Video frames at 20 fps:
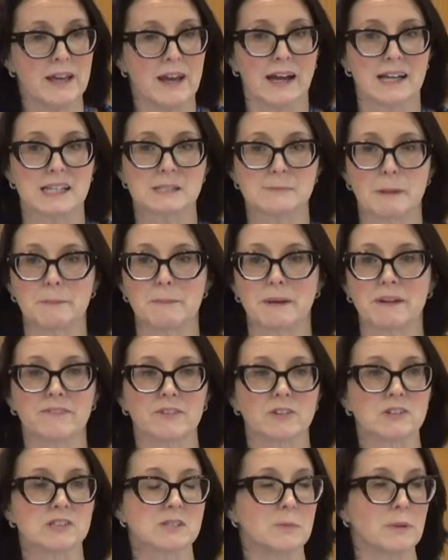I spent my
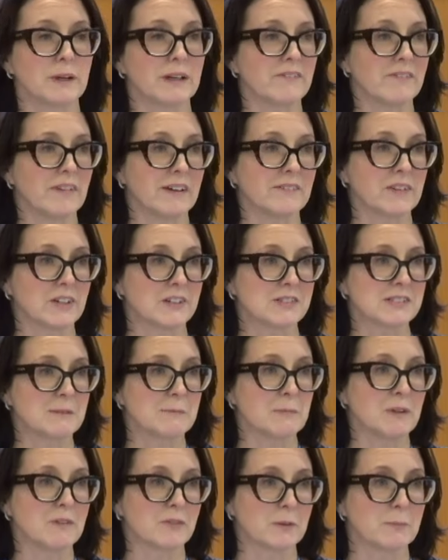first 25 years in
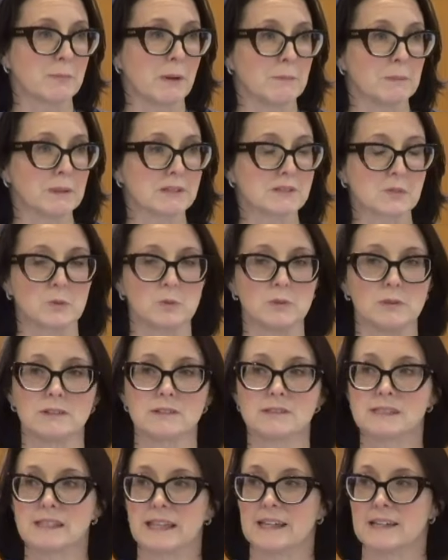Milford Public
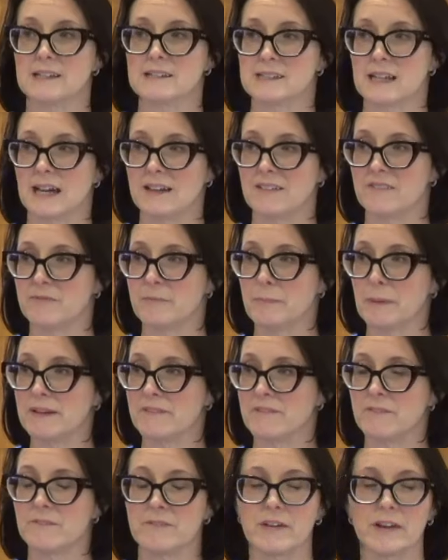Schools, and I've
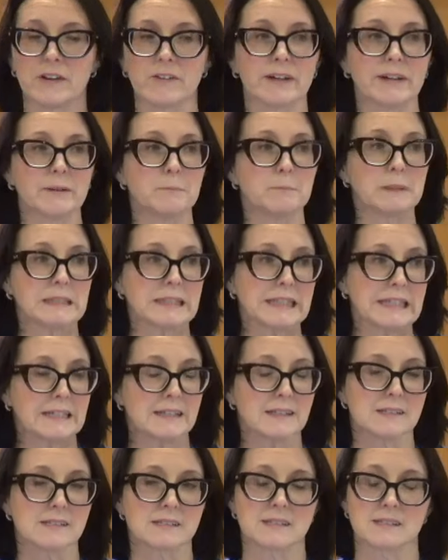been very
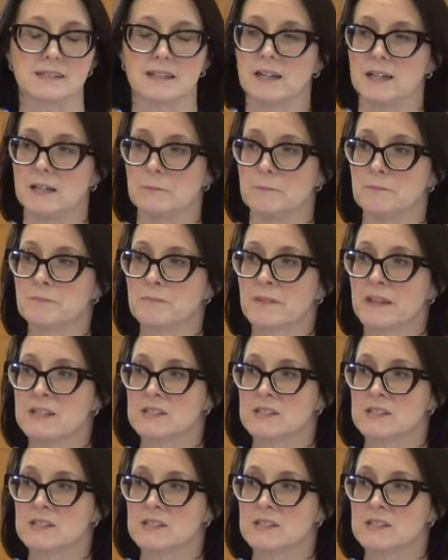pleased um,